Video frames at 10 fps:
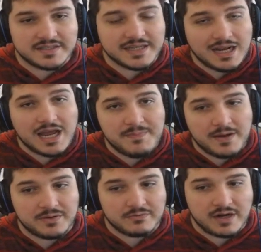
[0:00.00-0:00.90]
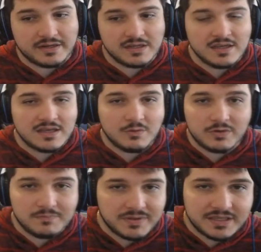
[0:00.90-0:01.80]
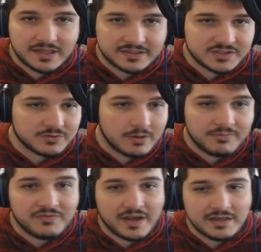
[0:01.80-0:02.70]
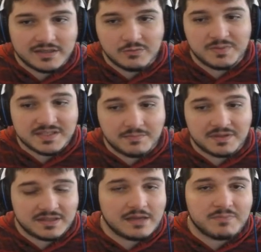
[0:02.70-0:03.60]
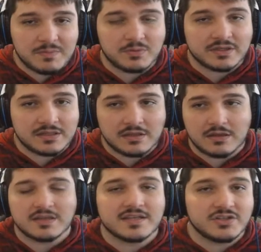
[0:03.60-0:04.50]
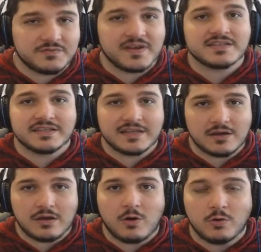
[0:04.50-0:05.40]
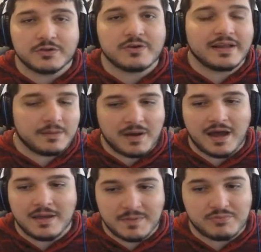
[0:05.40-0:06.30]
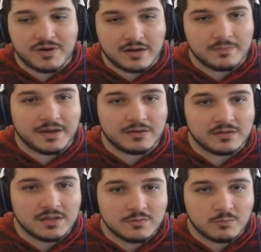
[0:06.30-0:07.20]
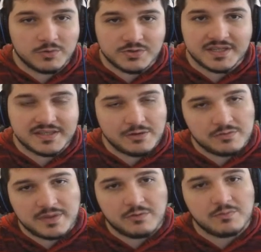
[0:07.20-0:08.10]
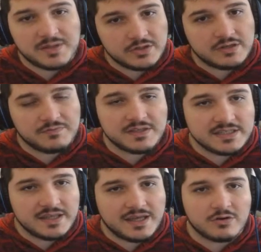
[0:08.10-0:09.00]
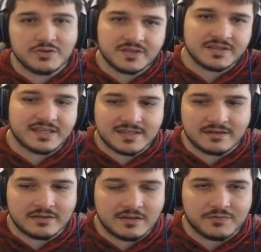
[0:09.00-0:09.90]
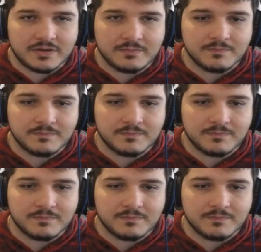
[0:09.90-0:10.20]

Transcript: He's got a high bounty, right? It wouldn't be like a scrub fight. It would be something that people Sanji fans can hold their head up high and be proud about. Would you say that would be good if he did that, or do you think that's not enough for him?